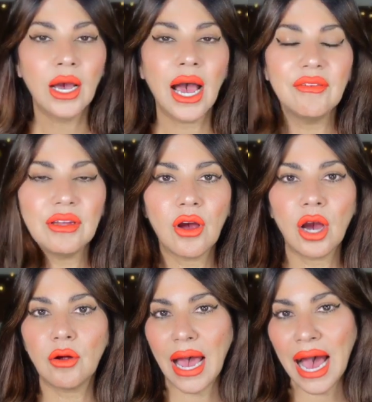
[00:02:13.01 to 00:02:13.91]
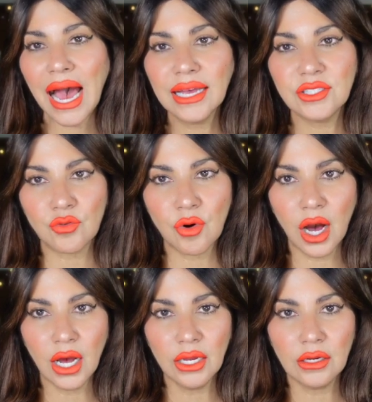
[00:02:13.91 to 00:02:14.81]
having ads
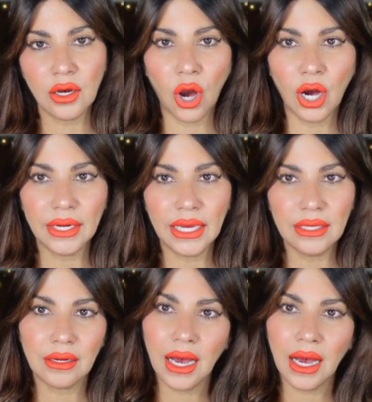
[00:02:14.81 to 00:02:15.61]
run on it,